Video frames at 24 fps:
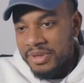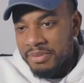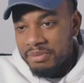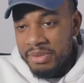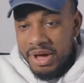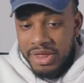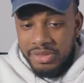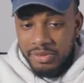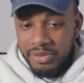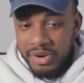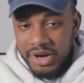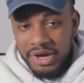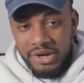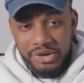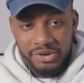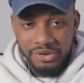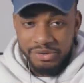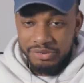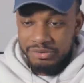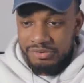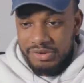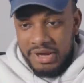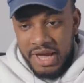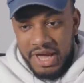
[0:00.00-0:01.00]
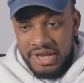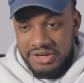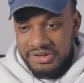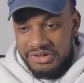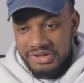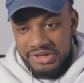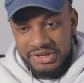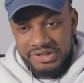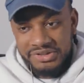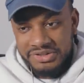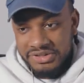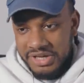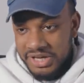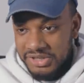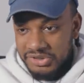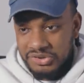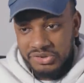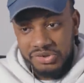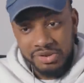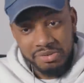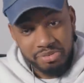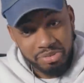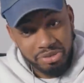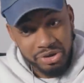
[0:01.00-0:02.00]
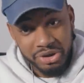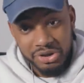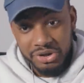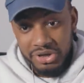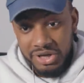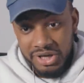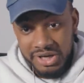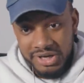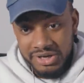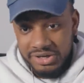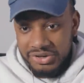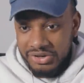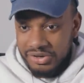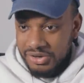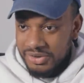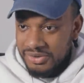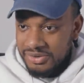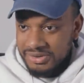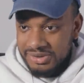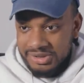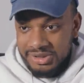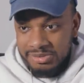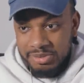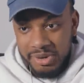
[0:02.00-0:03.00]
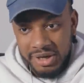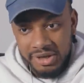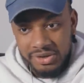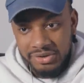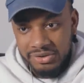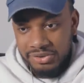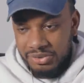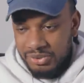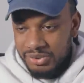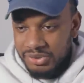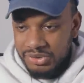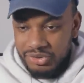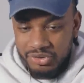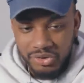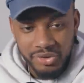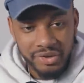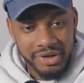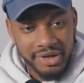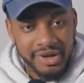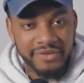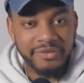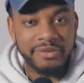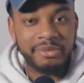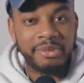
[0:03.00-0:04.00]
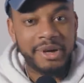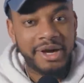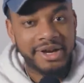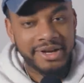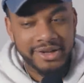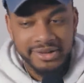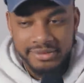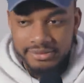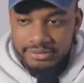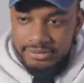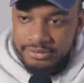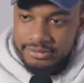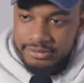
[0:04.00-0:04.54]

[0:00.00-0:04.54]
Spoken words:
by the way, your reality is actually pretty good, you know, despite you controlling everybody.